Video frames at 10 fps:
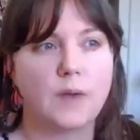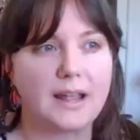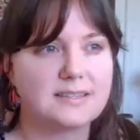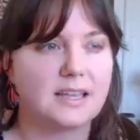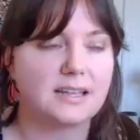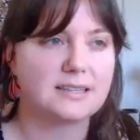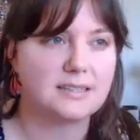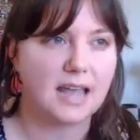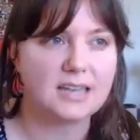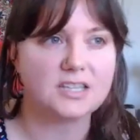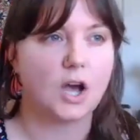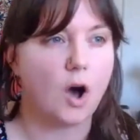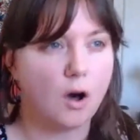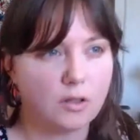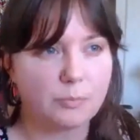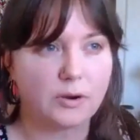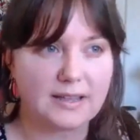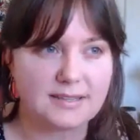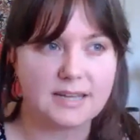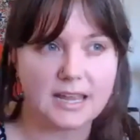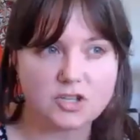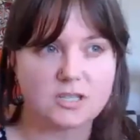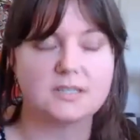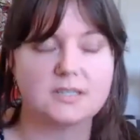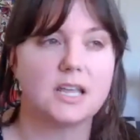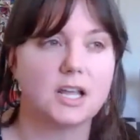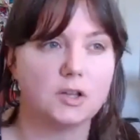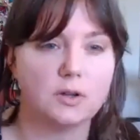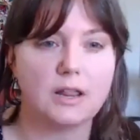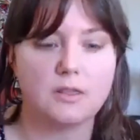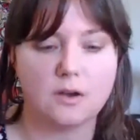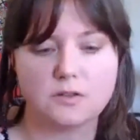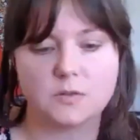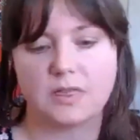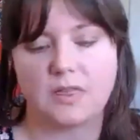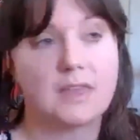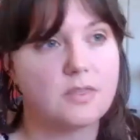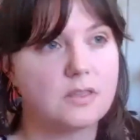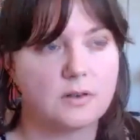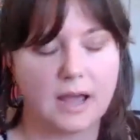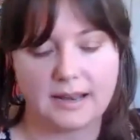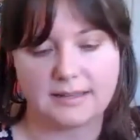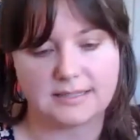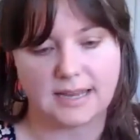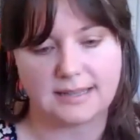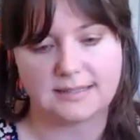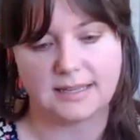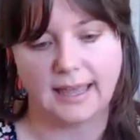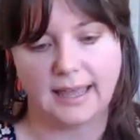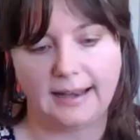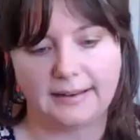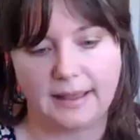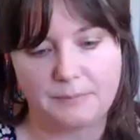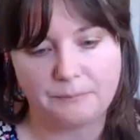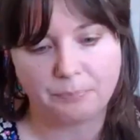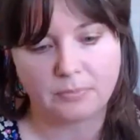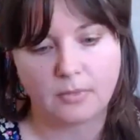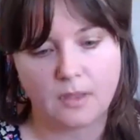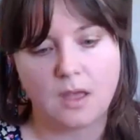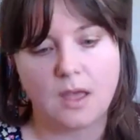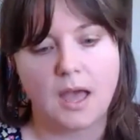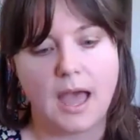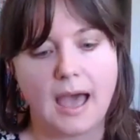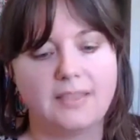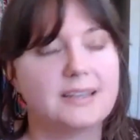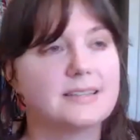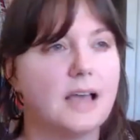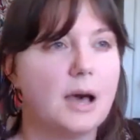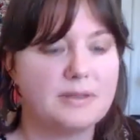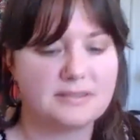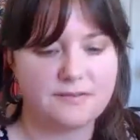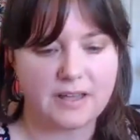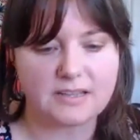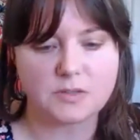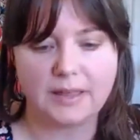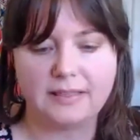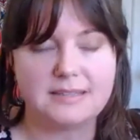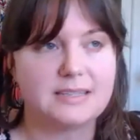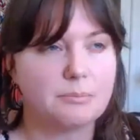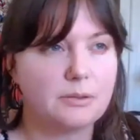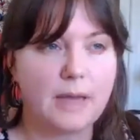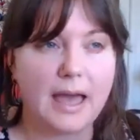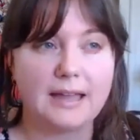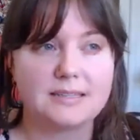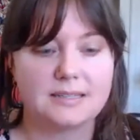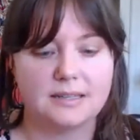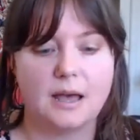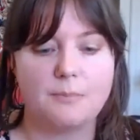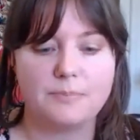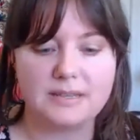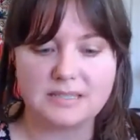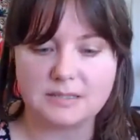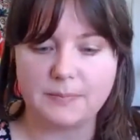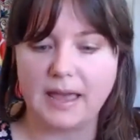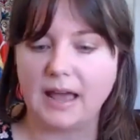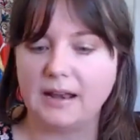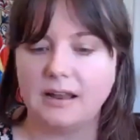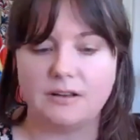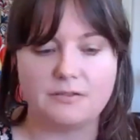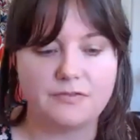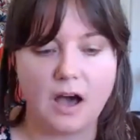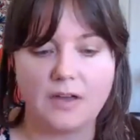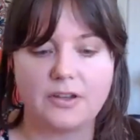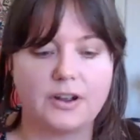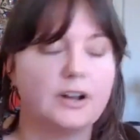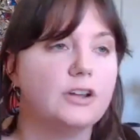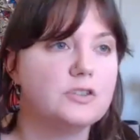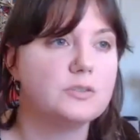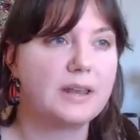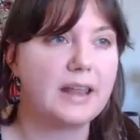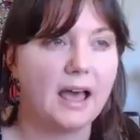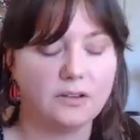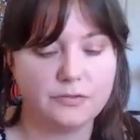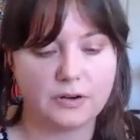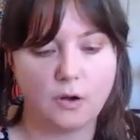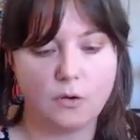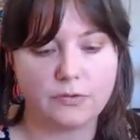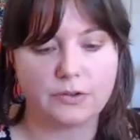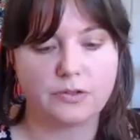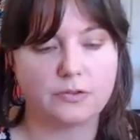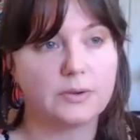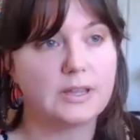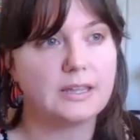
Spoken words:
rights that extend to all oppressed nations, including those within the United States and Canada. Alex Saab is a Venezuelan diplomat, a businessman, and a father who's been held for over 3